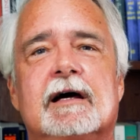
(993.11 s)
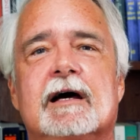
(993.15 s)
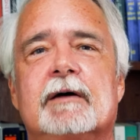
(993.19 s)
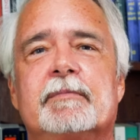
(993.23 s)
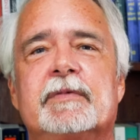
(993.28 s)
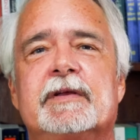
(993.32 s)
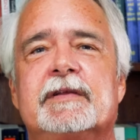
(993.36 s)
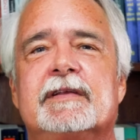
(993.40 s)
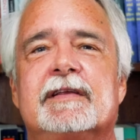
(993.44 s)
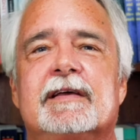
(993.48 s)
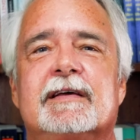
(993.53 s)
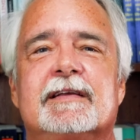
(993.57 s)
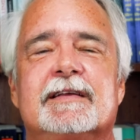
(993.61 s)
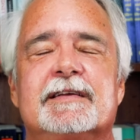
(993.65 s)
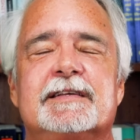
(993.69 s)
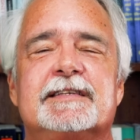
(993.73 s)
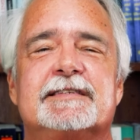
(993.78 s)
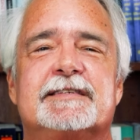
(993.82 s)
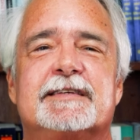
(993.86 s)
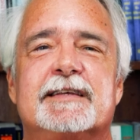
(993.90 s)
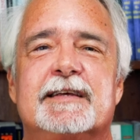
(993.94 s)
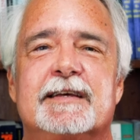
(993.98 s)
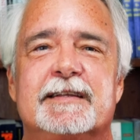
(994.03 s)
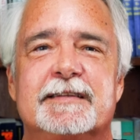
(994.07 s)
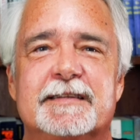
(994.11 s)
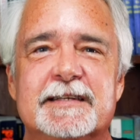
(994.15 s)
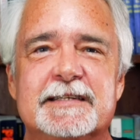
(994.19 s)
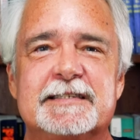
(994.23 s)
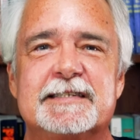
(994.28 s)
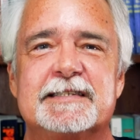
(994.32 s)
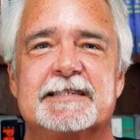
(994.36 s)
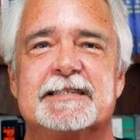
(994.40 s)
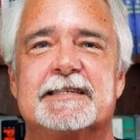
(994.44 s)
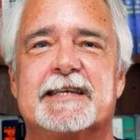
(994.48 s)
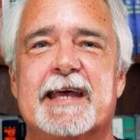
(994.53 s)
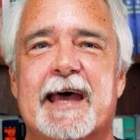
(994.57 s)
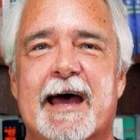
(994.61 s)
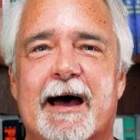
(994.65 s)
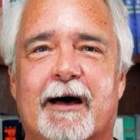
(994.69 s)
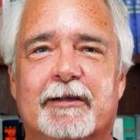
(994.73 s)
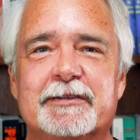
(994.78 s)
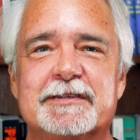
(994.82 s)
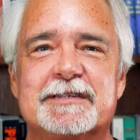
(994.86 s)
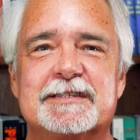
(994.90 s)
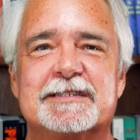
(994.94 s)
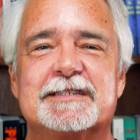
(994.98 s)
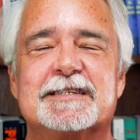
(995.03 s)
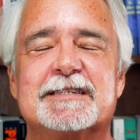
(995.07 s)
I mean, this is how
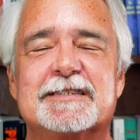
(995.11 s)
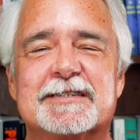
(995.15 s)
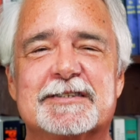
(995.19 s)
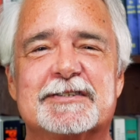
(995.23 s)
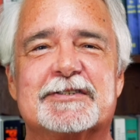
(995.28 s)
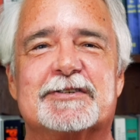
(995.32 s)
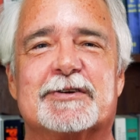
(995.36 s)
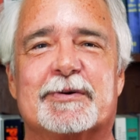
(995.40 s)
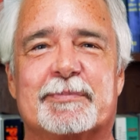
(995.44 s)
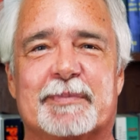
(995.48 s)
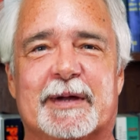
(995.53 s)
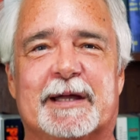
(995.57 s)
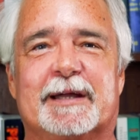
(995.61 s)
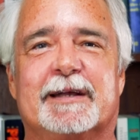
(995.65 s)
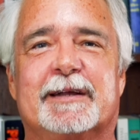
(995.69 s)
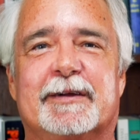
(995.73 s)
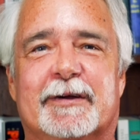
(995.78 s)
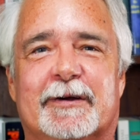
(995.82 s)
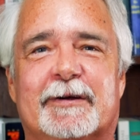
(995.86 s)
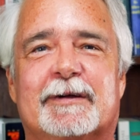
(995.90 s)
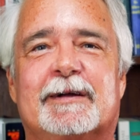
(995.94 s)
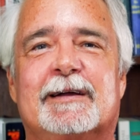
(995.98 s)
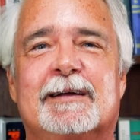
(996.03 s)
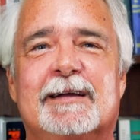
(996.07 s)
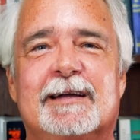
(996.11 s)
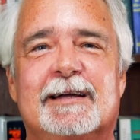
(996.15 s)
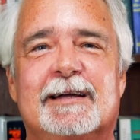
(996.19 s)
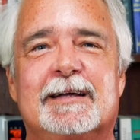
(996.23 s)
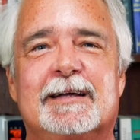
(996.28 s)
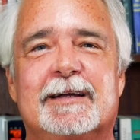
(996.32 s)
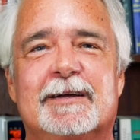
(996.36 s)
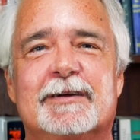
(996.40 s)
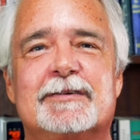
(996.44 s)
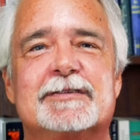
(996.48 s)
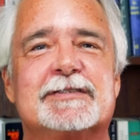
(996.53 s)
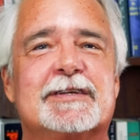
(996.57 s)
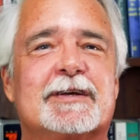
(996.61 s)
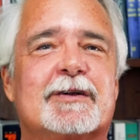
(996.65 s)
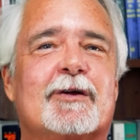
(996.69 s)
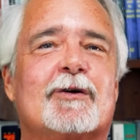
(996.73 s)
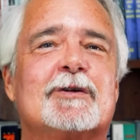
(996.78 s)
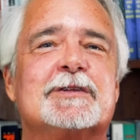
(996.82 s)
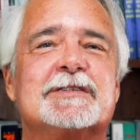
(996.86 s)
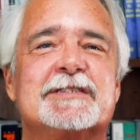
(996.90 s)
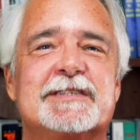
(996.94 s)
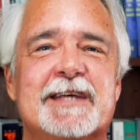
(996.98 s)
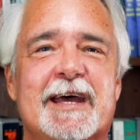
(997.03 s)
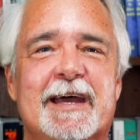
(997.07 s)
decisions are made here. It was that
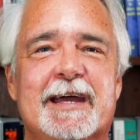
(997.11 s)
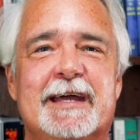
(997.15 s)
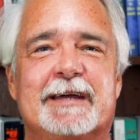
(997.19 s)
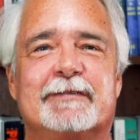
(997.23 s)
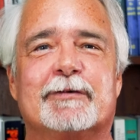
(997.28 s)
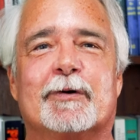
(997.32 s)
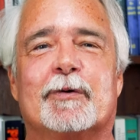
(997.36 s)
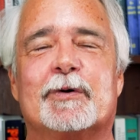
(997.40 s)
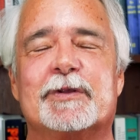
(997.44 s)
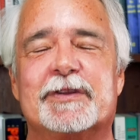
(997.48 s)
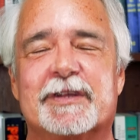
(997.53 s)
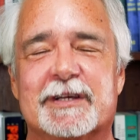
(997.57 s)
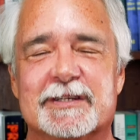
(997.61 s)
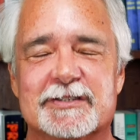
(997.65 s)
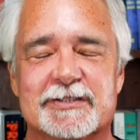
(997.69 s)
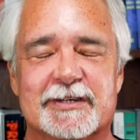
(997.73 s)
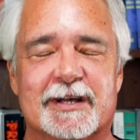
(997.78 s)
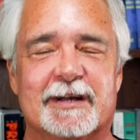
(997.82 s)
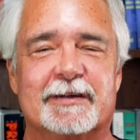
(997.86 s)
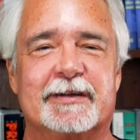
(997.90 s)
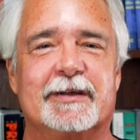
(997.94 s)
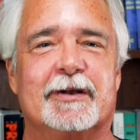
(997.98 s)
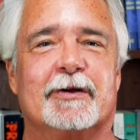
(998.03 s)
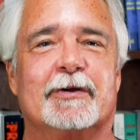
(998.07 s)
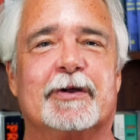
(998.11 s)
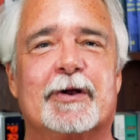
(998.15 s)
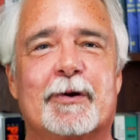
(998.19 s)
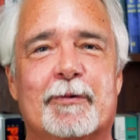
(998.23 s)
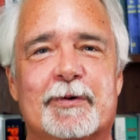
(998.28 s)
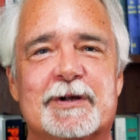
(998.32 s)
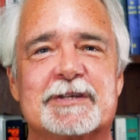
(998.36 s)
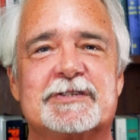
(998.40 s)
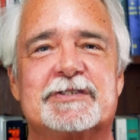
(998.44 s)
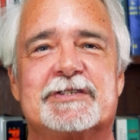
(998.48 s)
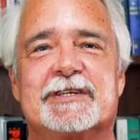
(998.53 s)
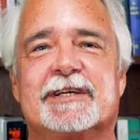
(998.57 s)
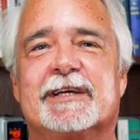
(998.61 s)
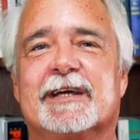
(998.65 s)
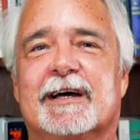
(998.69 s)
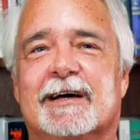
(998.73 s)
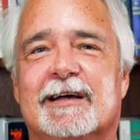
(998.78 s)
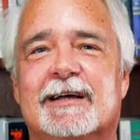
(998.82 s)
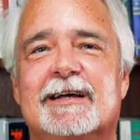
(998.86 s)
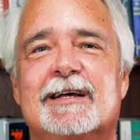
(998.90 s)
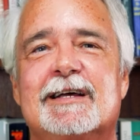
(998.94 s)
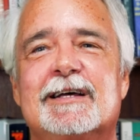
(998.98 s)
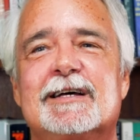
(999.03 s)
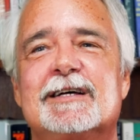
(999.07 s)
old saying, but one thing is, you know, you don't want to see
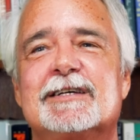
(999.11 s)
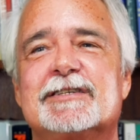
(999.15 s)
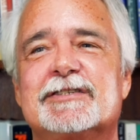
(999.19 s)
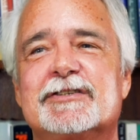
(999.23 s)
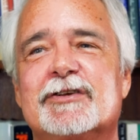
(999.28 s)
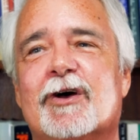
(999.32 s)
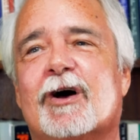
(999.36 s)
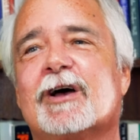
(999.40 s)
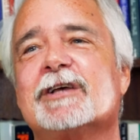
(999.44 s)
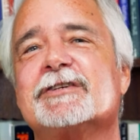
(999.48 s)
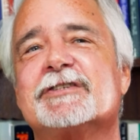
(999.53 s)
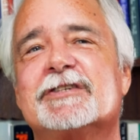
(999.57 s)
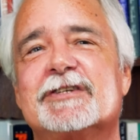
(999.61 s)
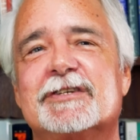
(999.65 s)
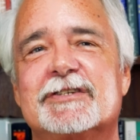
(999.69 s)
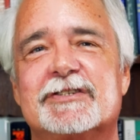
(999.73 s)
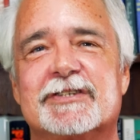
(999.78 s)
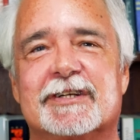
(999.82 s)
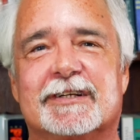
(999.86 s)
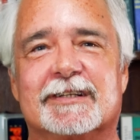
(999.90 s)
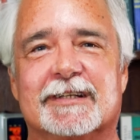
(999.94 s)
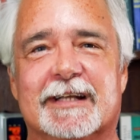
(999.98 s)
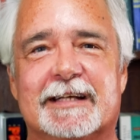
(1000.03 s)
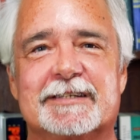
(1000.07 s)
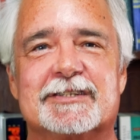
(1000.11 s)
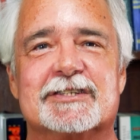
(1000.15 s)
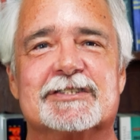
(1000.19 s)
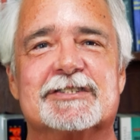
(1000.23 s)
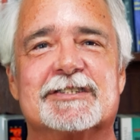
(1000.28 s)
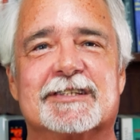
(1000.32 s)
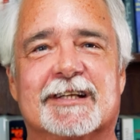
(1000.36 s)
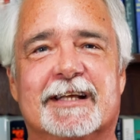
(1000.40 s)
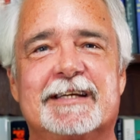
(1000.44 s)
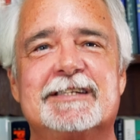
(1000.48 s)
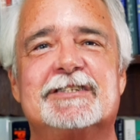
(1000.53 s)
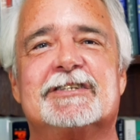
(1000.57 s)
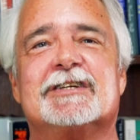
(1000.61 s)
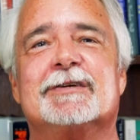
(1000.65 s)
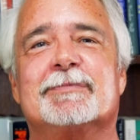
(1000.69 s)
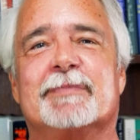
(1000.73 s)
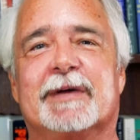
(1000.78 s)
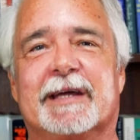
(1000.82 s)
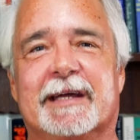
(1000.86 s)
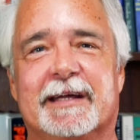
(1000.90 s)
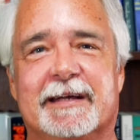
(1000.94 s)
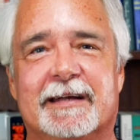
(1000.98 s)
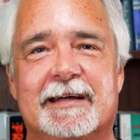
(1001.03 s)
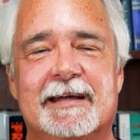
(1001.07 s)
a sausage and legislation
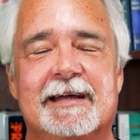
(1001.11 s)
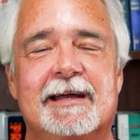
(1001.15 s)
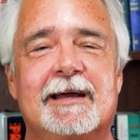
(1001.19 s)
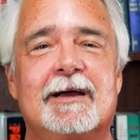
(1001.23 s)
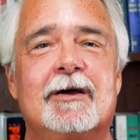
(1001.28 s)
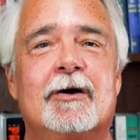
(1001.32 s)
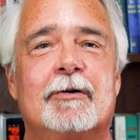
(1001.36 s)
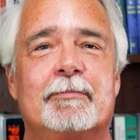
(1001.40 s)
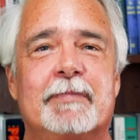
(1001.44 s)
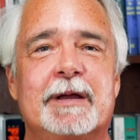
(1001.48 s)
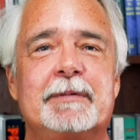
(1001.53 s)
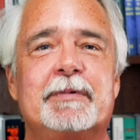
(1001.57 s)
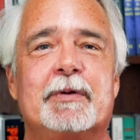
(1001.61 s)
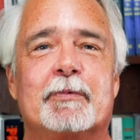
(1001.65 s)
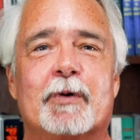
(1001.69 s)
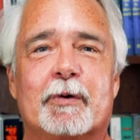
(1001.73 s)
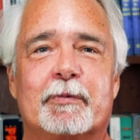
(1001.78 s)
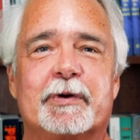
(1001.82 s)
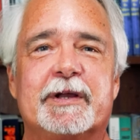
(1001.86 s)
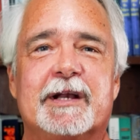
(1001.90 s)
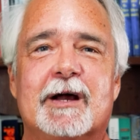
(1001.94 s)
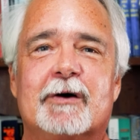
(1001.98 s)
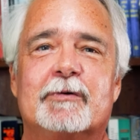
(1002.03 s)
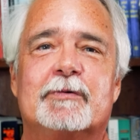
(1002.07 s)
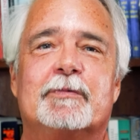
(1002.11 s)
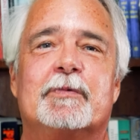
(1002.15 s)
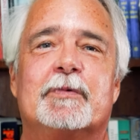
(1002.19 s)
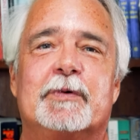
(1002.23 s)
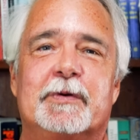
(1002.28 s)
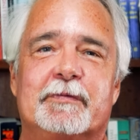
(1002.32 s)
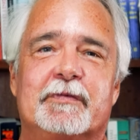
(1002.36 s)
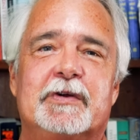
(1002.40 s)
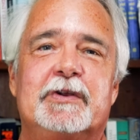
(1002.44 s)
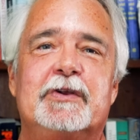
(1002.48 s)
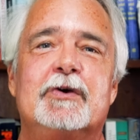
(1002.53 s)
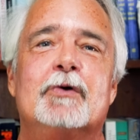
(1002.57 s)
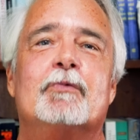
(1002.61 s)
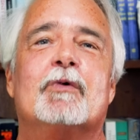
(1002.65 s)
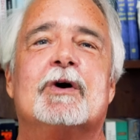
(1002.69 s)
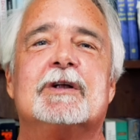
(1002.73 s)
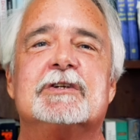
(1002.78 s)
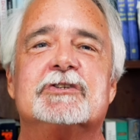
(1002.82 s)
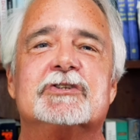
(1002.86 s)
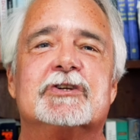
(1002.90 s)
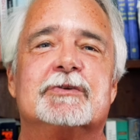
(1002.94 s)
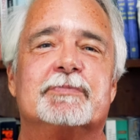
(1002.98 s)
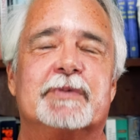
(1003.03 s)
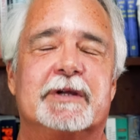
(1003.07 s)
made. Maybe what the new
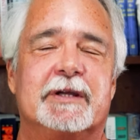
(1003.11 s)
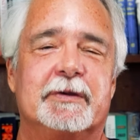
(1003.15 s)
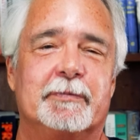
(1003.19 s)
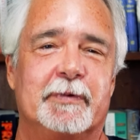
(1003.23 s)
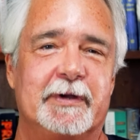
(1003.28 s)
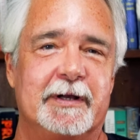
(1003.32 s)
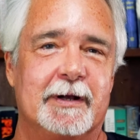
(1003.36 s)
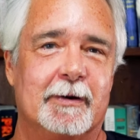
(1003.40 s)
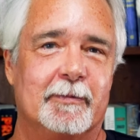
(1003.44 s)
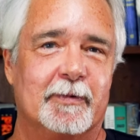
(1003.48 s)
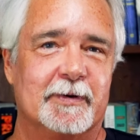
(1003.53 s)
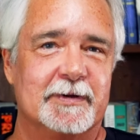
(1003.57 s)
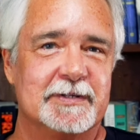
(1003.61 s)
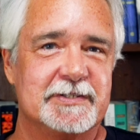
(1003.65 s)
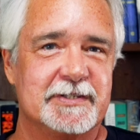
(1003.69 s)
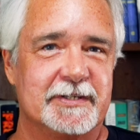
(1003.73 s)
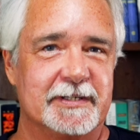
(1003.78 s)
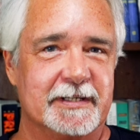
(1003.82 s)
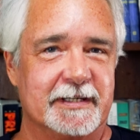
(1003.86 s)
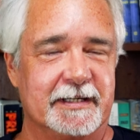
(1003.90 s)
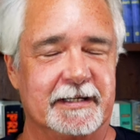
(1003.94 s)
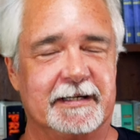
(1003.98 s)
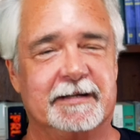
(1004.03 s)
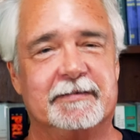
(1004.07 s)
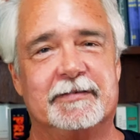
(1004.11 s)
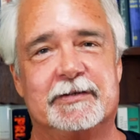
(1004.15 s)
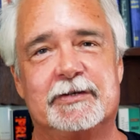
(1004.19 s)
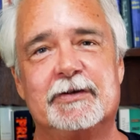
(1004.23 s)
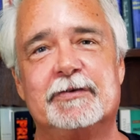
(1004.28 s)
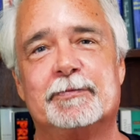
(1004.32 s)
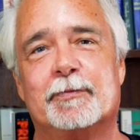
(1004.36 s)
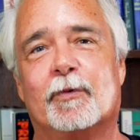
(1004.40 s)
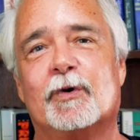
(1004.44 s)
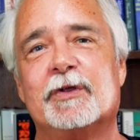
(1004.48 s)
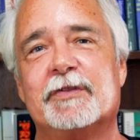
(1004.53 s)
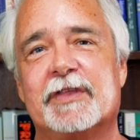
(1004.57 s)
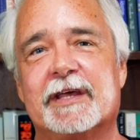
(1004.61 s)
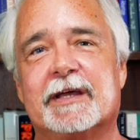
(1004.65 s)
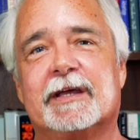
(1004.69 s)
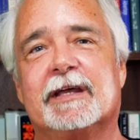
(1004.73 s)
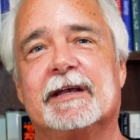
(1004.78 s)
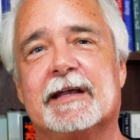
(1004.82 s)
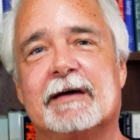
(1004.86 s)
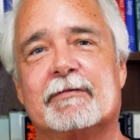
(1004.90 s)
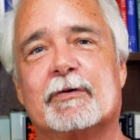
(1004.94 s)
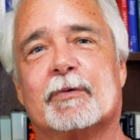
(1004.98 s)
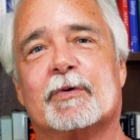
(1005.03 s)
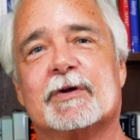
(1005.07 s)
one should be, we don't want to see, one thing
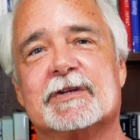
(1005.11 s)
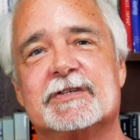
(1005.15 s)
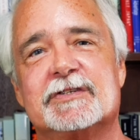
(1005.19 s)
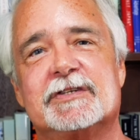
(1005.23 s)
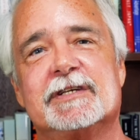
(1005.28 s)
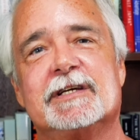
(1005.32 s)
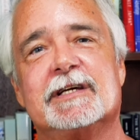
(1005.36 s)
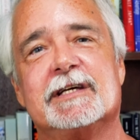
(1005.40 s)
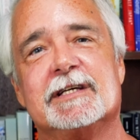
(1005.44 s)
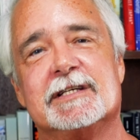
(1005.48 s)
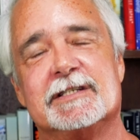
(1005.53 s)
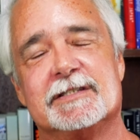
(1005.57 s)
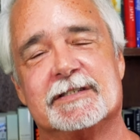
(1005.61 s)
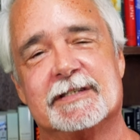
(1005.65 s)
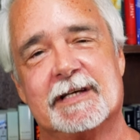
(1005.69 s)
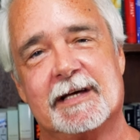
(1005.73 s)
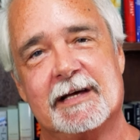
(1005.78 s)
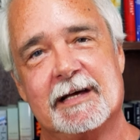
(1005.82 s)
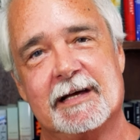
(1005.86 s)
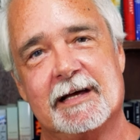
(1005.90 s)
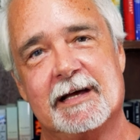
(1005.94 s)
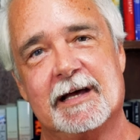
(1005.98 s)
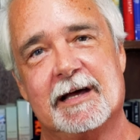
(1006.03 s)
you never want to see is